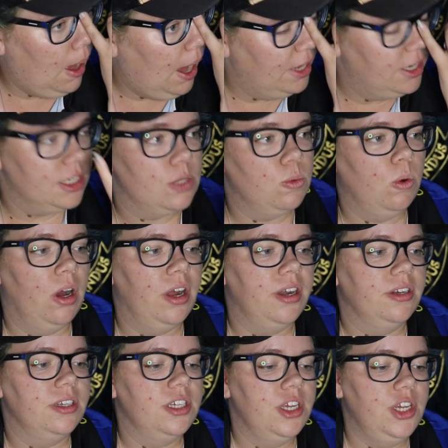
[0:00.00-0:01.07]
I just
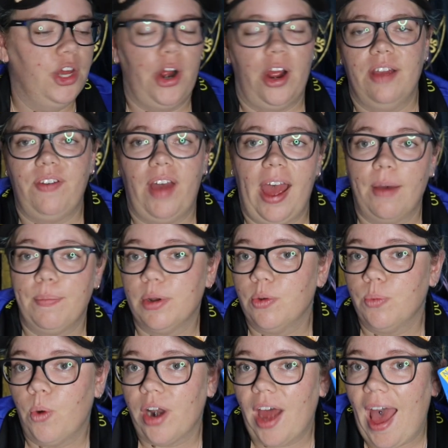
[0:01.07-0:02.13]
want, you know, if I happen to
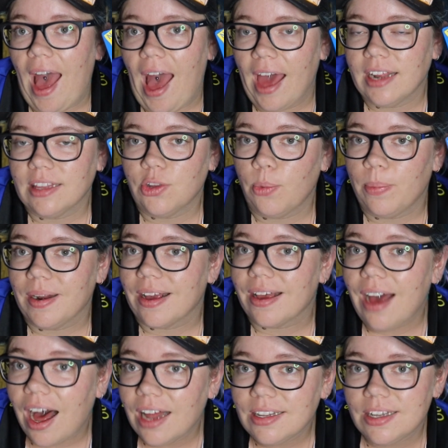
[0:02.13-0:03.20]
want to add a little bit of
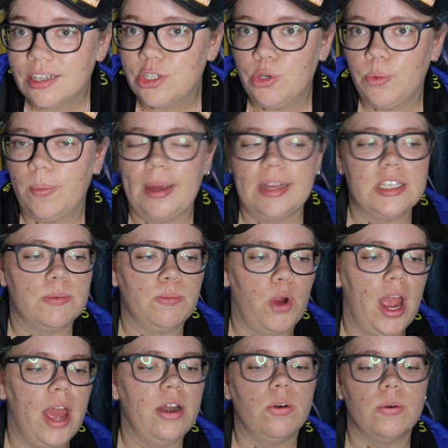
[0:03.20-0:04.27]
colour to my
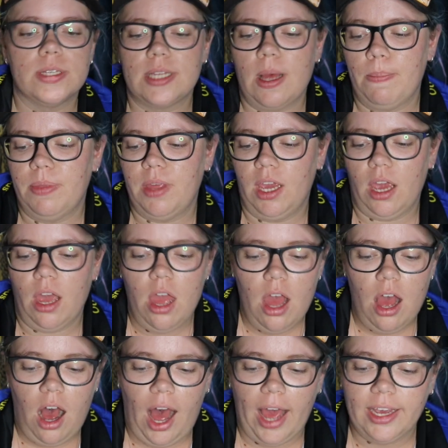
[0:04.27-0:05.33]
spread or something,
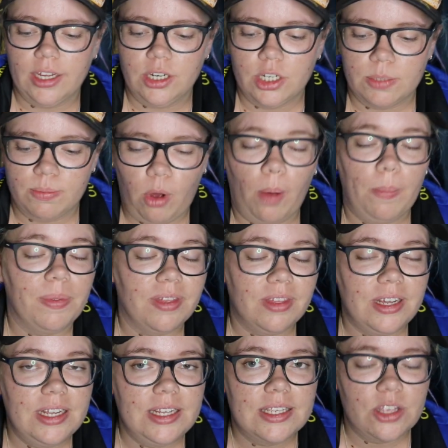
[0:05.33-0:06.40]
I can just pop
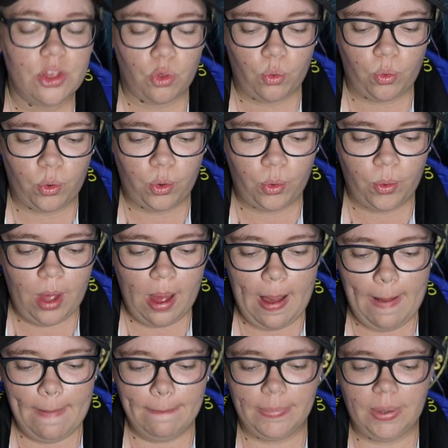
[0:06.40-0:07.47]
these through.
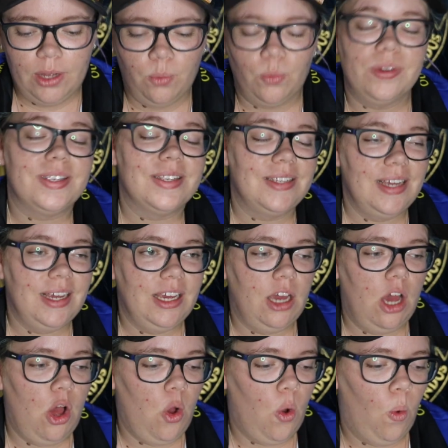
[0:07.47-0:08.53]
But we'll see
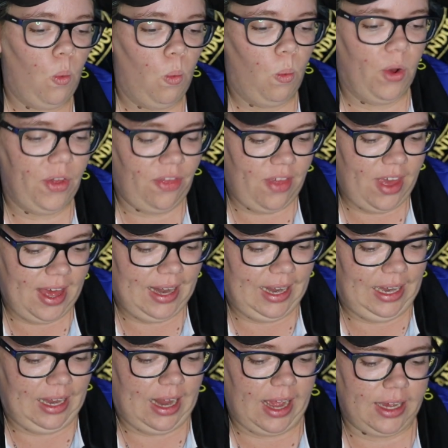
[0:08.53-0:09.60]
what they're
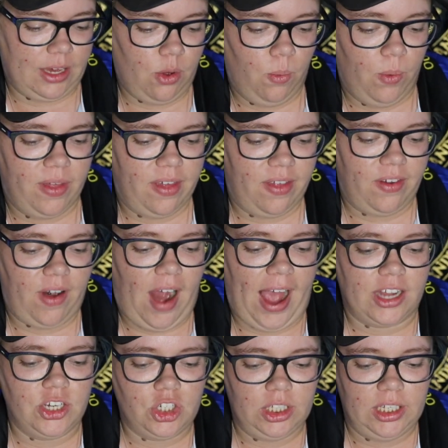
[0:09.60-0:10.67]
like, whether they're
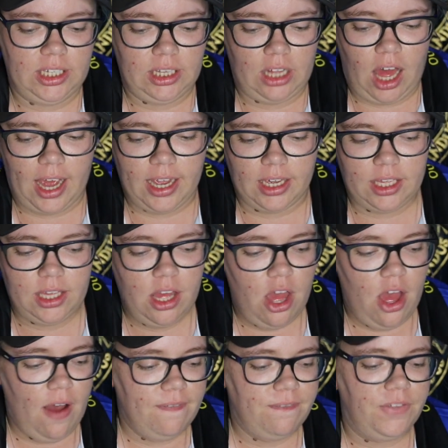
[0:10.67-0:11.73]
actually like
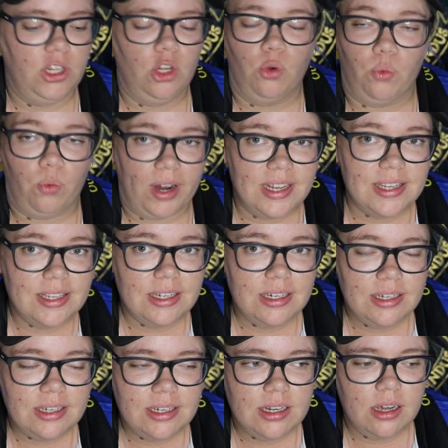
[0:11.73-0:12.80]

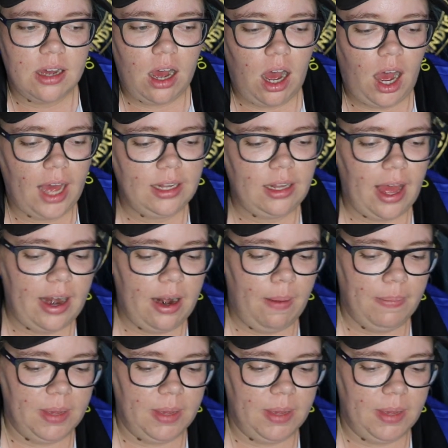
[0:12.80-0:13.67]
fluorescent highlighter,